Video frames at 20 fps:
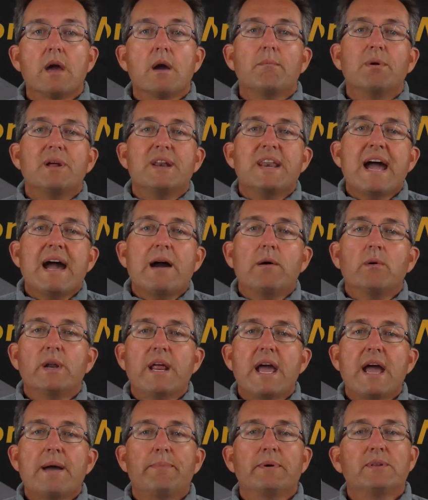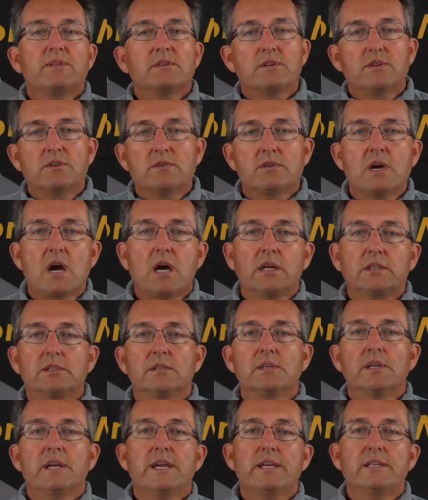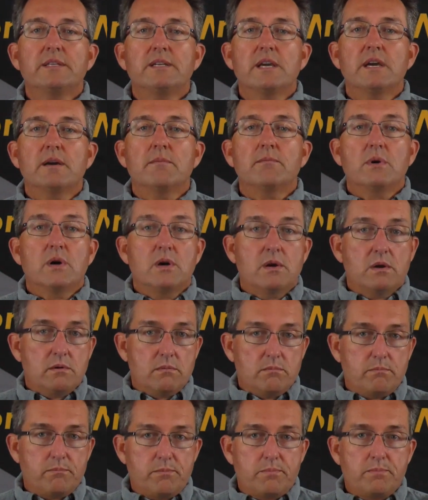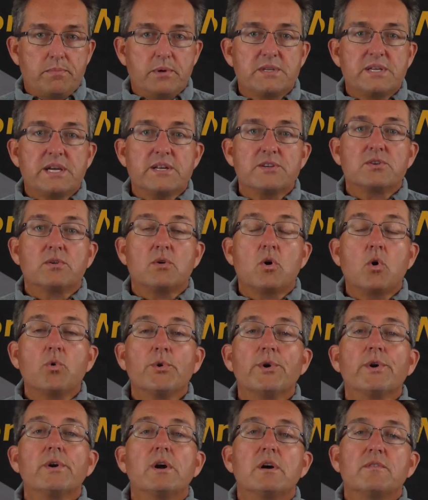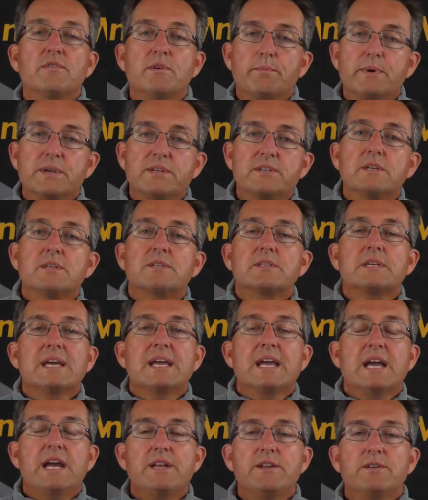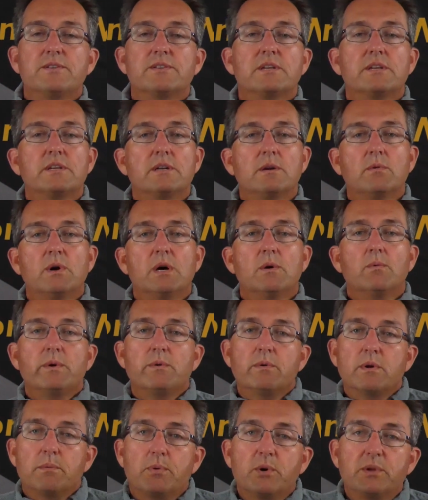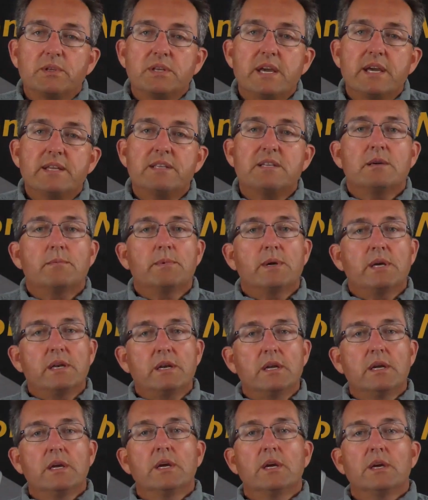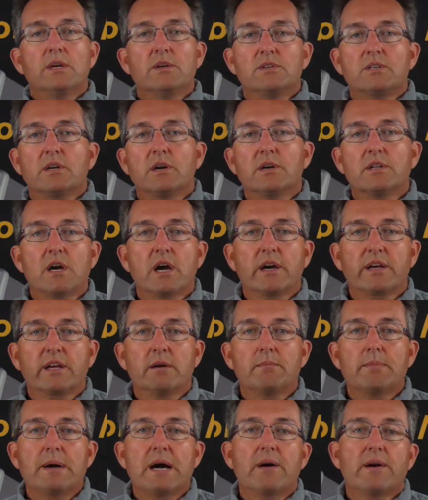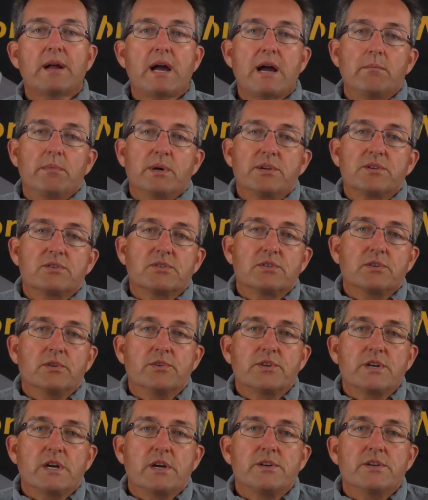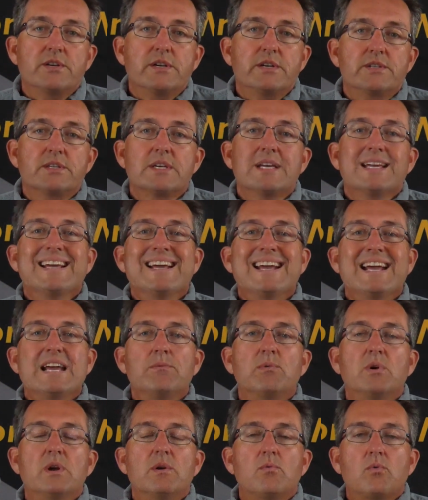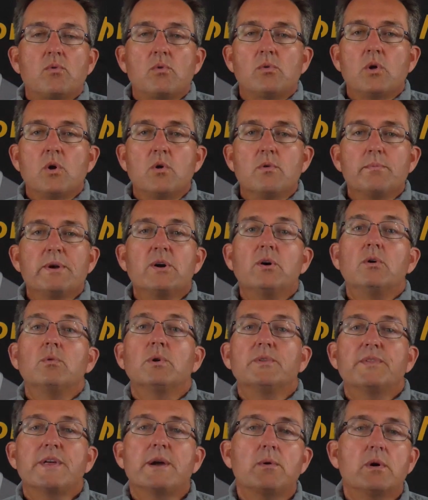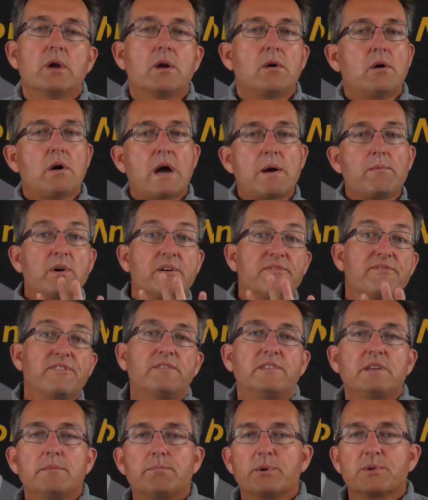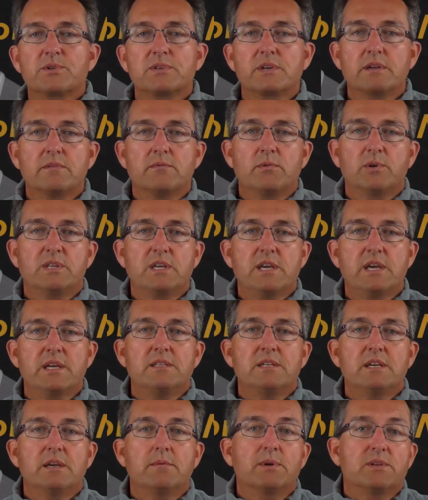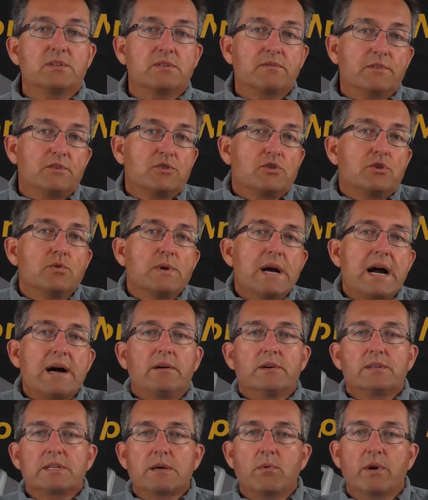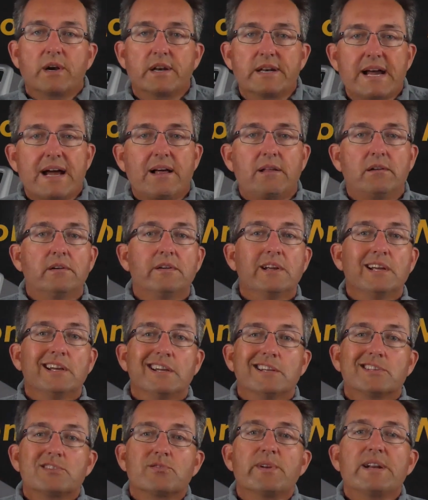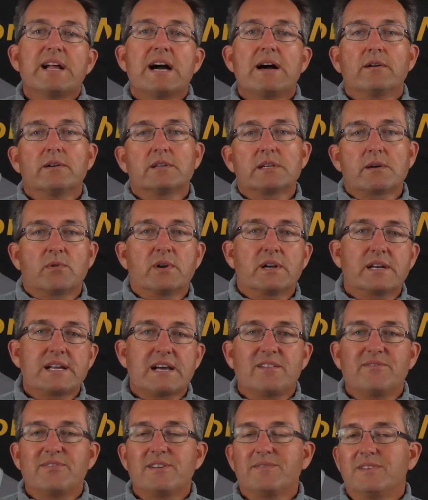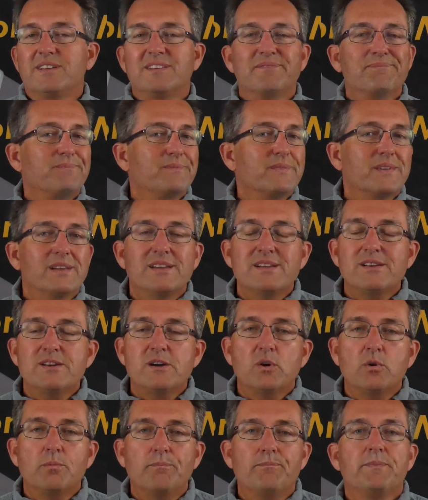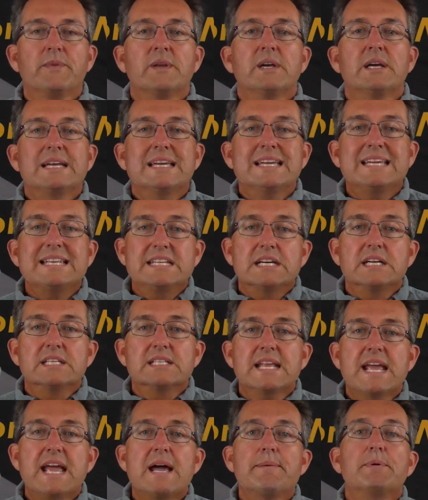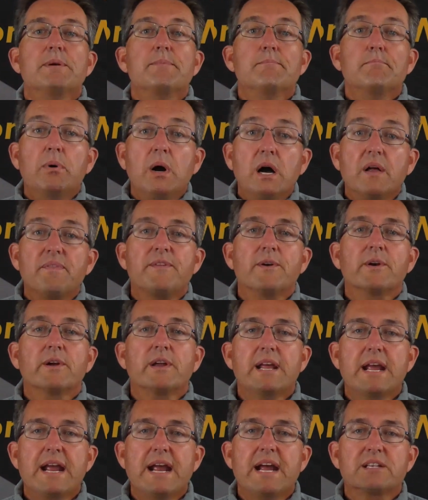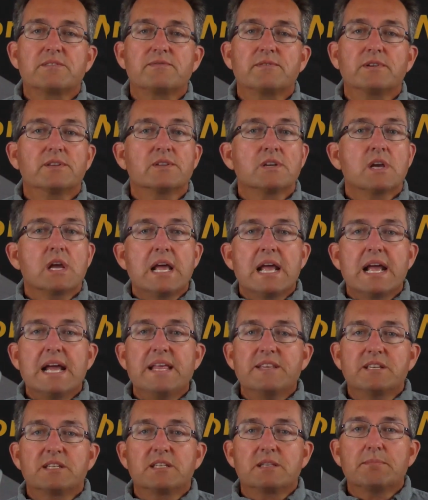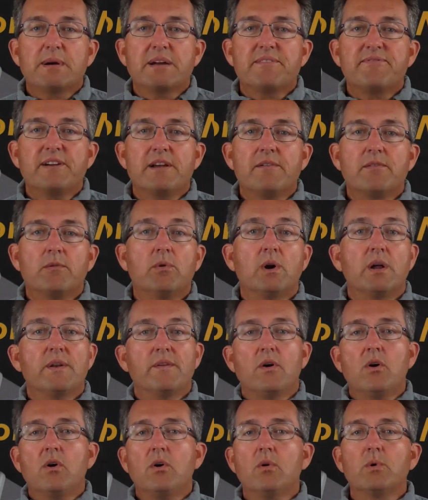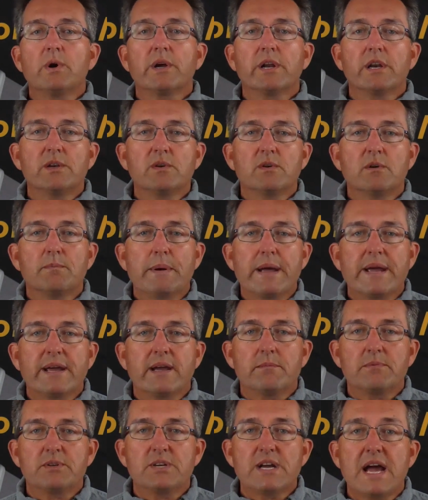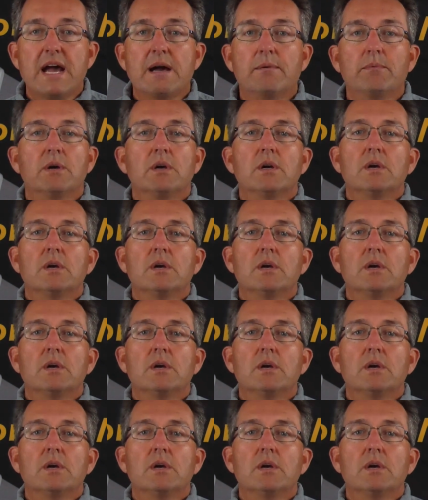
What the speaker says: But now what happens is you talk to the ATM potential owner of the business, and you say, you know what, we wanna put the ATM in. You start talking about how much the surcharge is, and what, lo and behold, what they want, oh, I want 50% of what the ATM is. If it's $2, I want a dollar. If it's $3, I want $1.50. No, it doesn't happen, but they're gonna ask for this. And this is my favorite one. Oh, we're gonna do a bang up job.